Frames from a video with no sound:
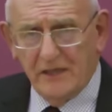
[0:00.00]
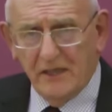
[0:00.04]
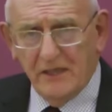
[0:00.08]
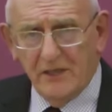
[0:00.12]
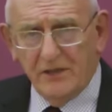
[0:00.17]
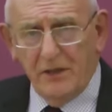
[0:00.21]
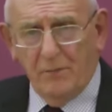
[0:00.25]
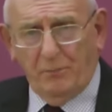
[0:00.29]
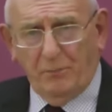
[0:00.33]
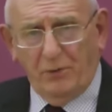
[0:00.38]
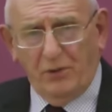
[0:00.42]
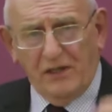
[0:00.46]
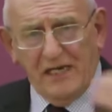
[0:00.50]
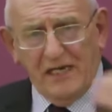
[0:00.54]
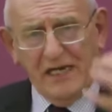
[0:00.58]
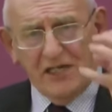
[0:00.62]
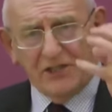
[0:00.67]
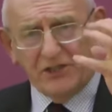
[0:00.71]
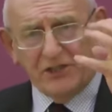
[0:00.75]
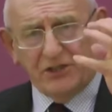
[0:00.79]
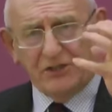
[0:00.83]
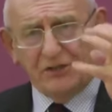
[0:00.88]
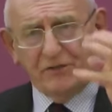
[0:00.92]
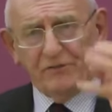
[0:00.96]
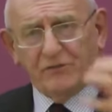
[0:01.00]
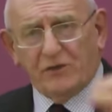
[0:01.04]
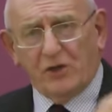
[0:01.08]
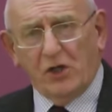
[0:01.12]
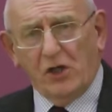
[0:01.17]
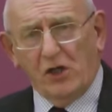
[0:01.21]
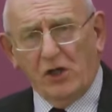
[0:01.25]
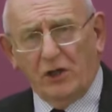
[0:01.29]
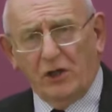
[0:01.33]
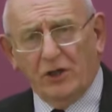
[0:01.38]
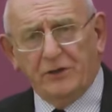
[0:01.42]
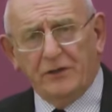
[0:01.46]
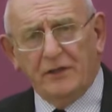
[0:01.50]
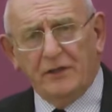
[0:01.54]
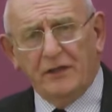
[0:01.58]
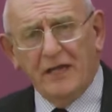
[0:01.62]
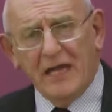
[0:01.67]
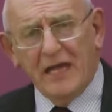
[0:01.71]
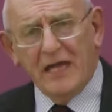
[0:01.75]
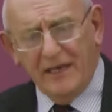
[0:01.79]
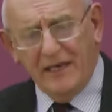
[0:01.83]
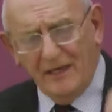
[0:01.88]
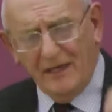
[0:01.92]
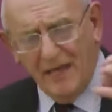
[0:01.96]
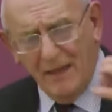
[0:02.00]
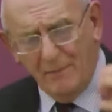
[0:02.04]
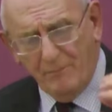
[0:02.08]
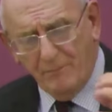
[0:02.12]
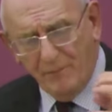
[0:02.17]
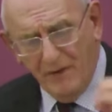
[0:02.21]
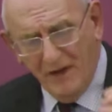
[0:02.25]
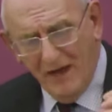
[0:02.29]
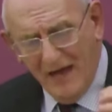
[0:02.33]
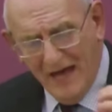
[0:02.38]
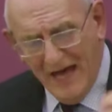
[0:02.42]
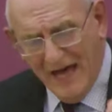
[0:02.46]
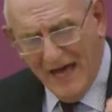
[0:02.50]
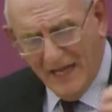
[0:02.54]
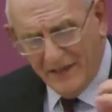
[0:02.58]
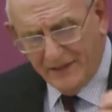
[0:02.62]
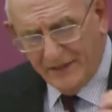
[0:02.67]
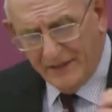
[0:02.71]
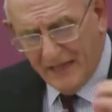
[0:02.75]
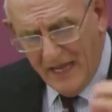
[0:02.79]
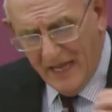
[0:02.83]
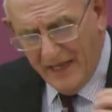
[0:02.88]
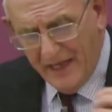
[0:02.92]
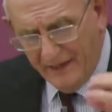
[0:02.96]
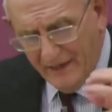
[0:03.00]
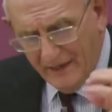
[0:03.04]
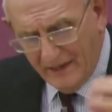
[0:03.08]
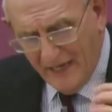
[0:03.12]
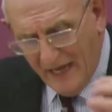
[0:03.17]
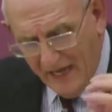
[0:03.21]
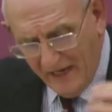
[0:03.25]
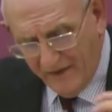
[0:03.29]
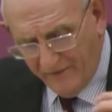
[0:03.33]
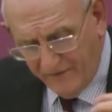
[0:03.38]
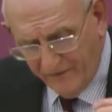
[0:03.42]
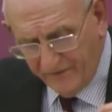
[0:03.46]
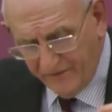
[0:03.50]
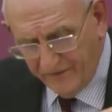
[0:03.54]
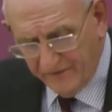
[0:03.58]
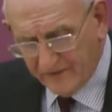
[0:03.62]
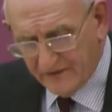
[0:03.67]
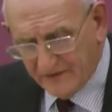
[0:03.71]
the praises of God in lip and in life.